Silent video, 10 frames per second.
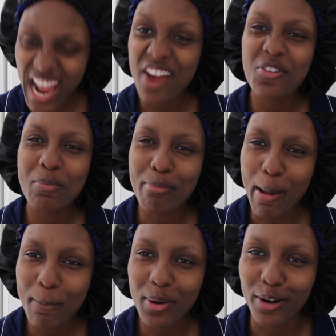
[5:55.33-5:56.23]
I
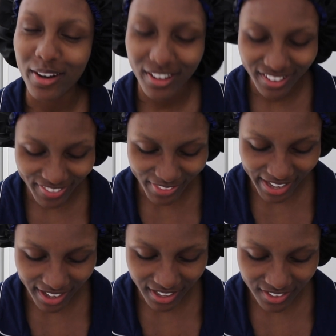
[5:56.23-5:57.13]
remember
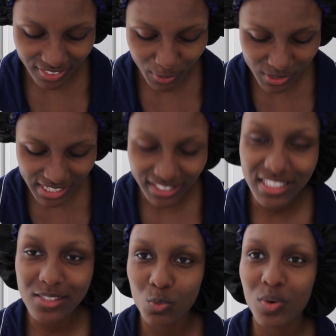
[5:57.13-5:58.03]
that there was like
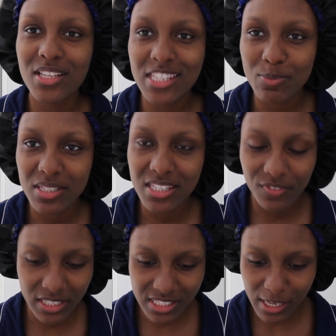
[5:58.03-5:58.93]
this one
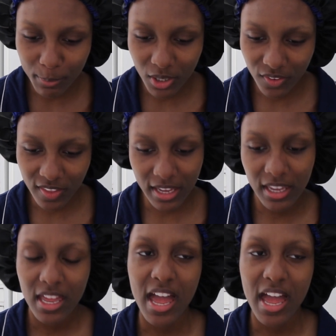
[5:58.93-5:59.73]
specific summer that